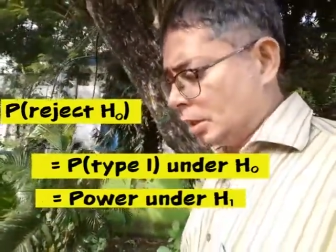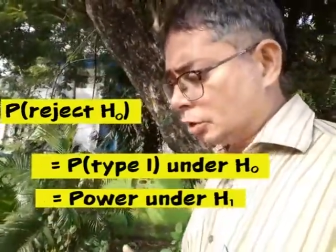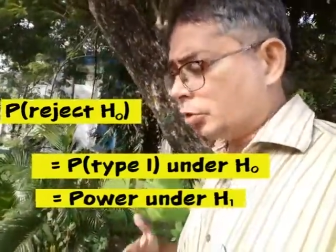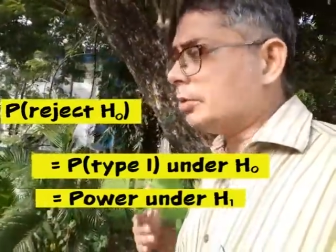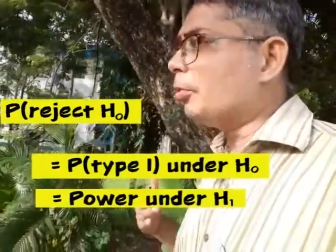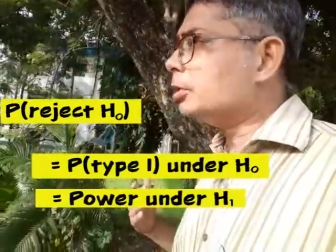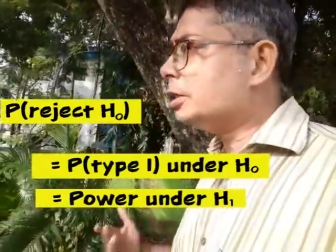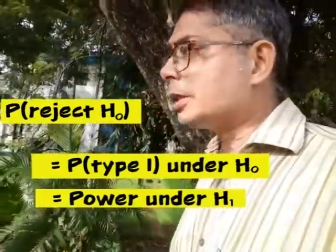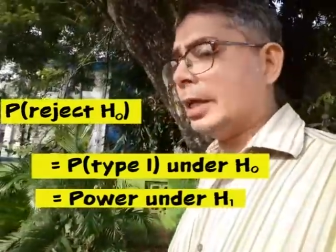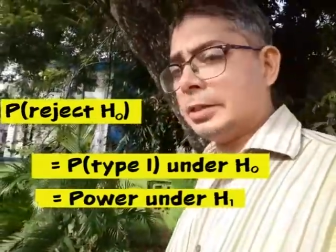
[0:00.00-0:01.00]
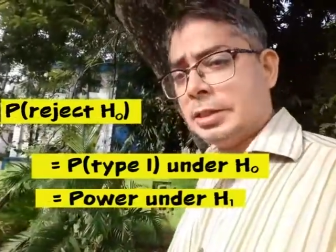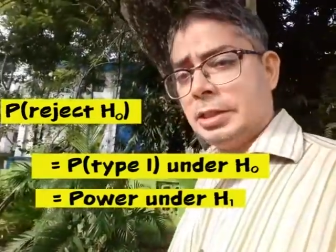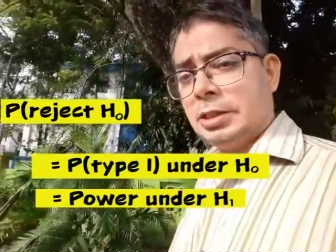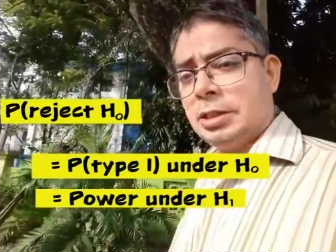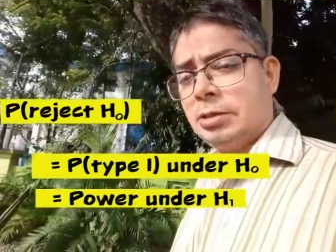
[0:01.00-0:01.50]
So in both the
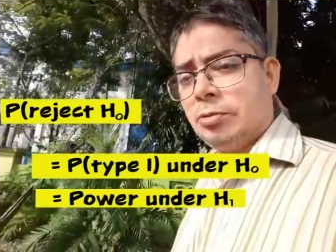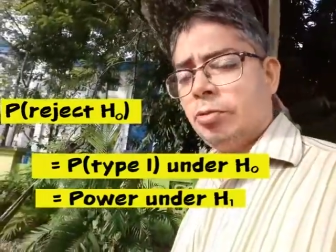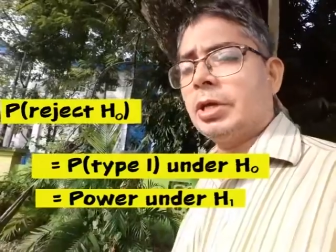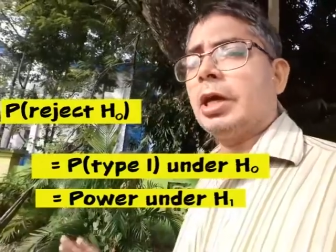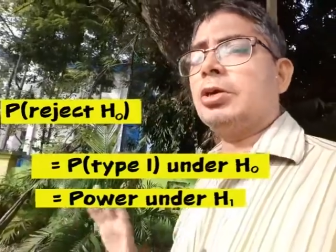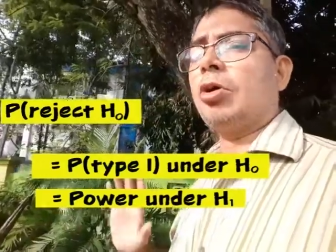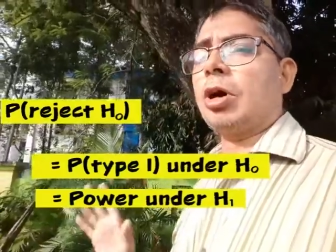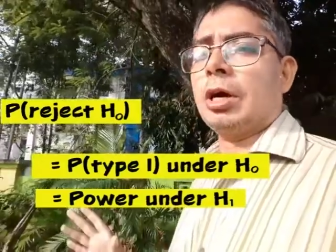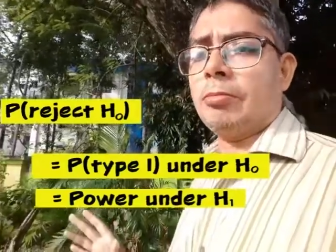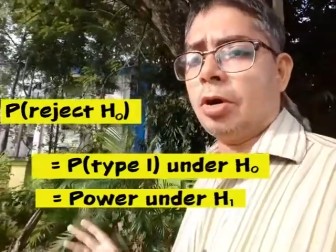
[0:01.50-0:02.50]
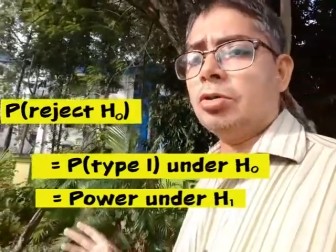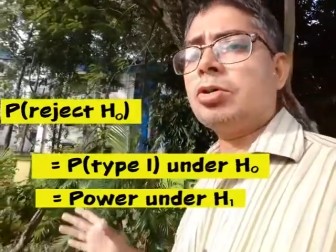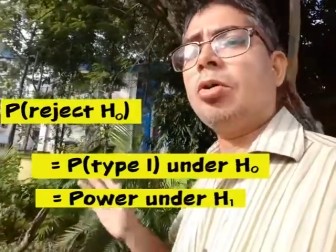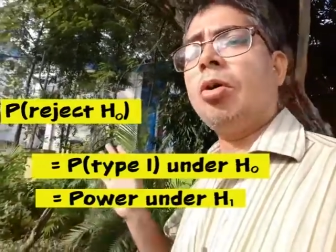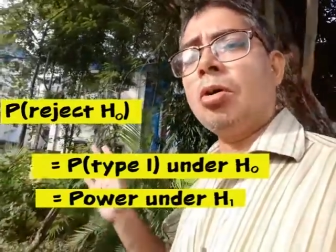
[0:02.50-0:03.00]
cases, we can talk about
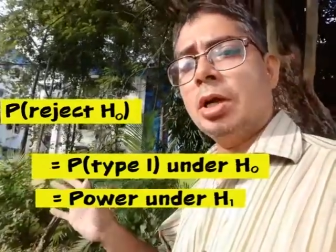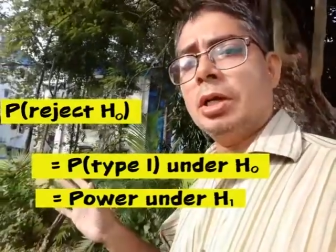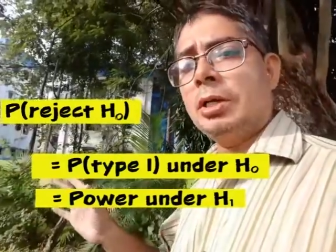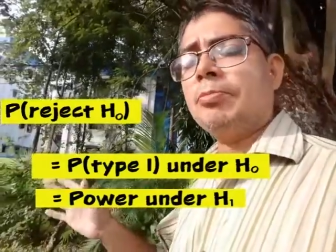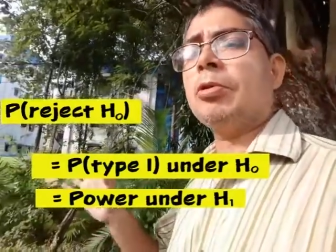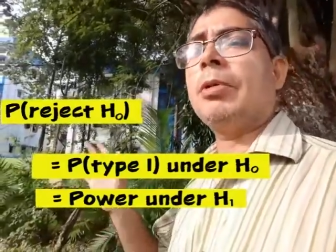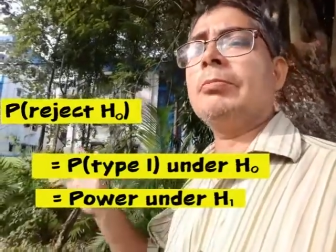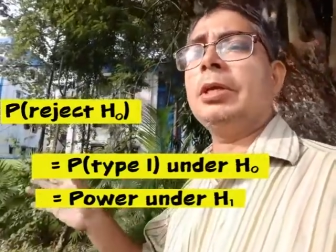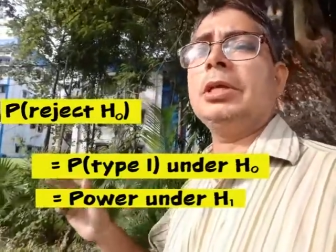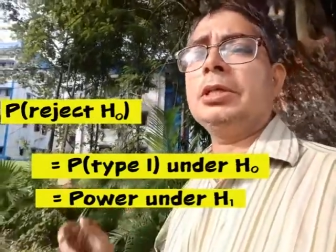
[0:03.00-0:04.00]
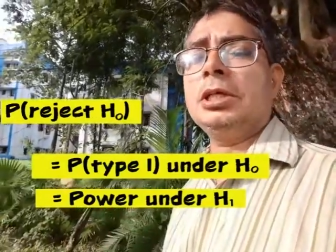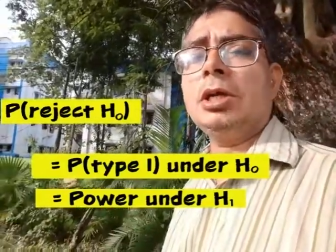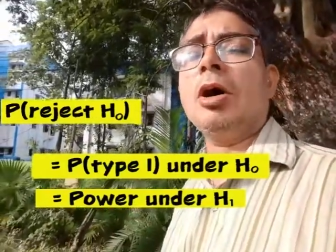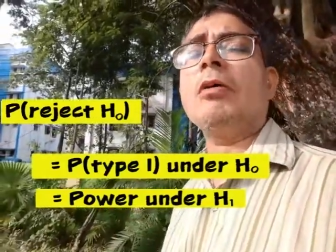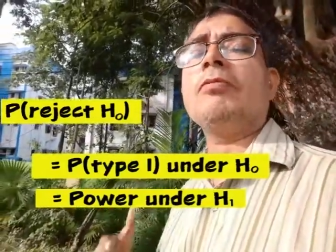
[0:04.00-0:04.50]
only
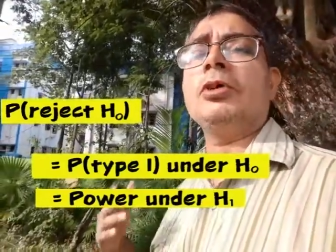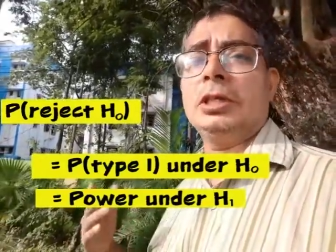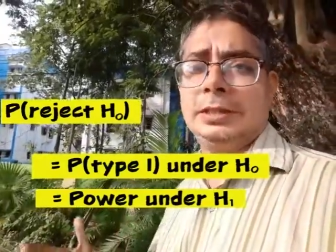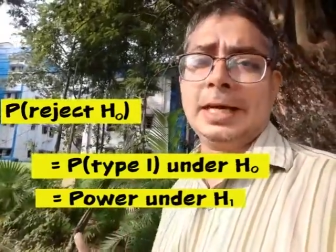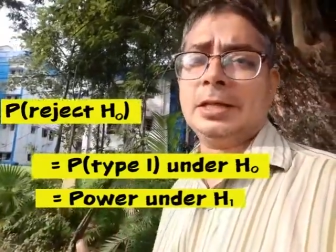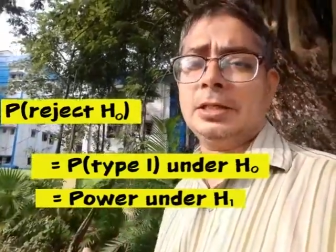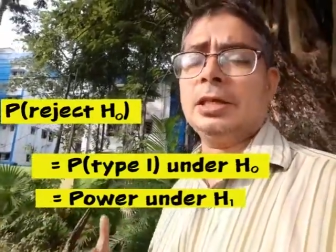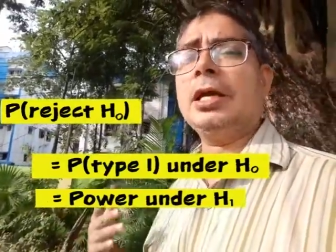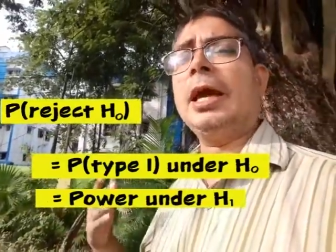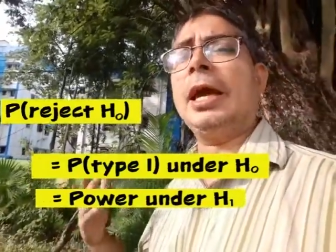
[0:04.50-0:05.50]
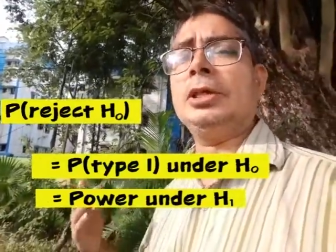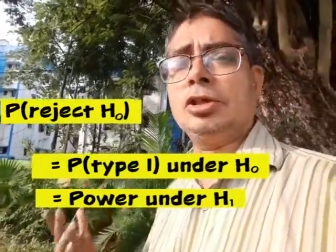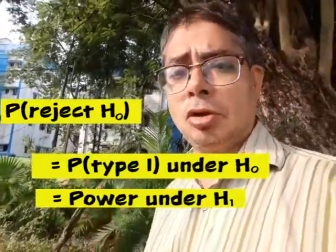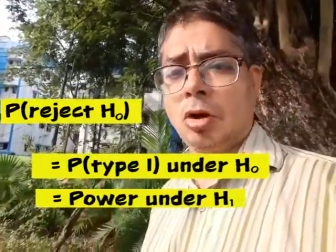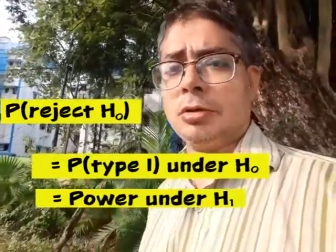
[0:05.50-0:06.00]
probability of rejecting
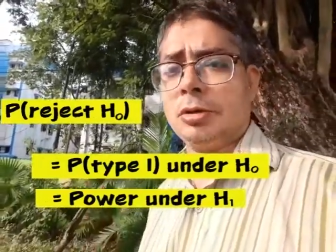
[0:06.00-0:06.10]
H0.